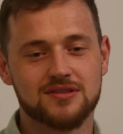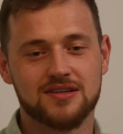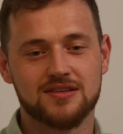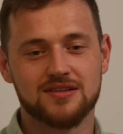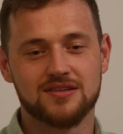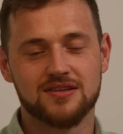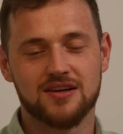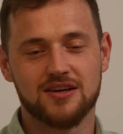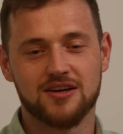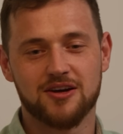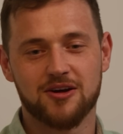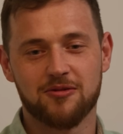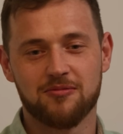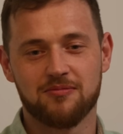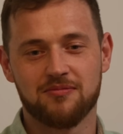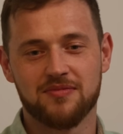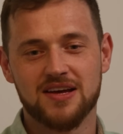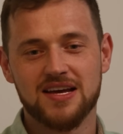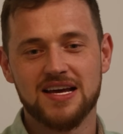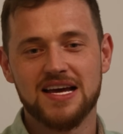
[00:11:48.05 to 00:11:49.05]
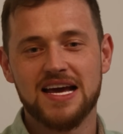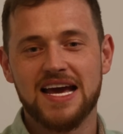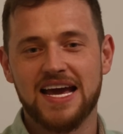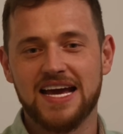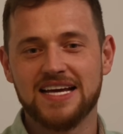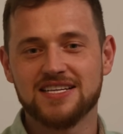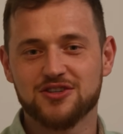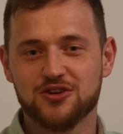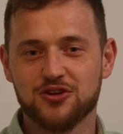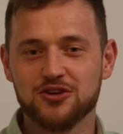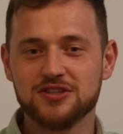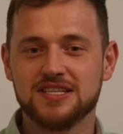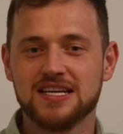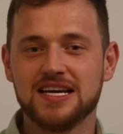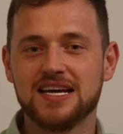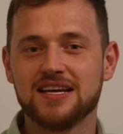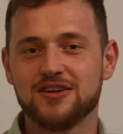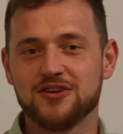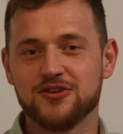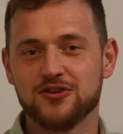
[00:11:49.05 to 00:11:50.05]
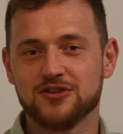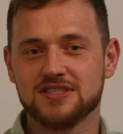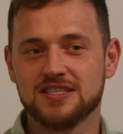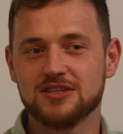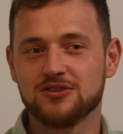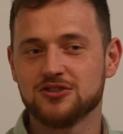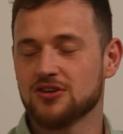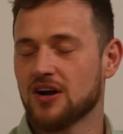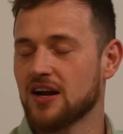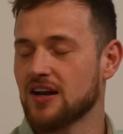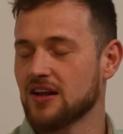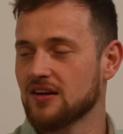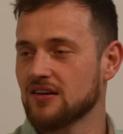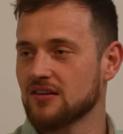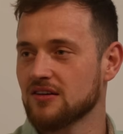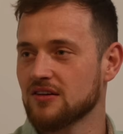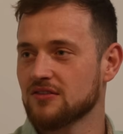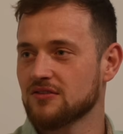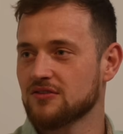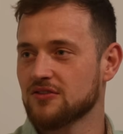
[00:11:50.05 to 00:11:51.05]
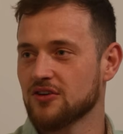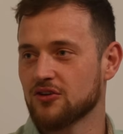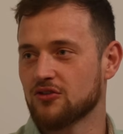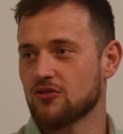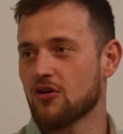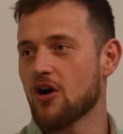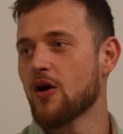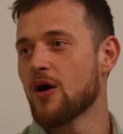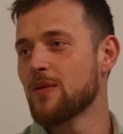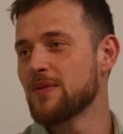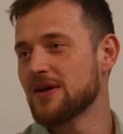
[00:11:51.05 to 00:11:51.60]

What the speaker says: And it's good to hear that you're still trying to grow.